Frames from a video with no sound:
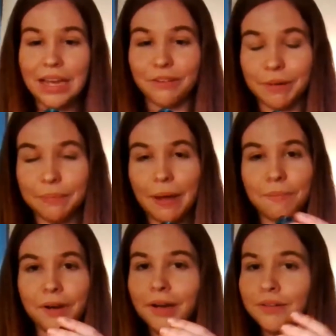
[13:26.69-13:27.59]
And
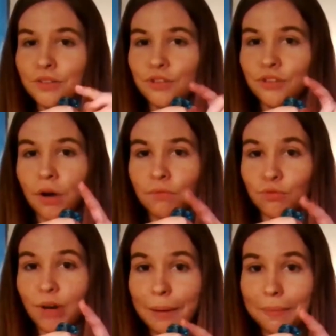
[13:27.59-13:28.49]
remember, don't
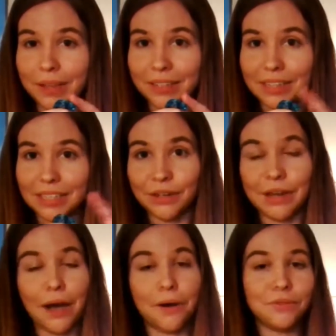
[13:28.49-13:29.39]
drop this as you
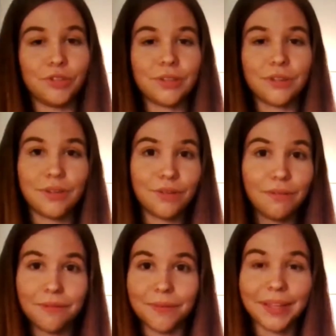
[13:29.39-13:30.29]
go, just
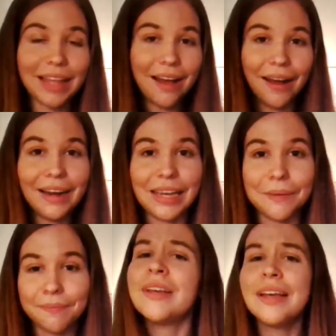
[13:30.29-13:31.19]
flick that honey.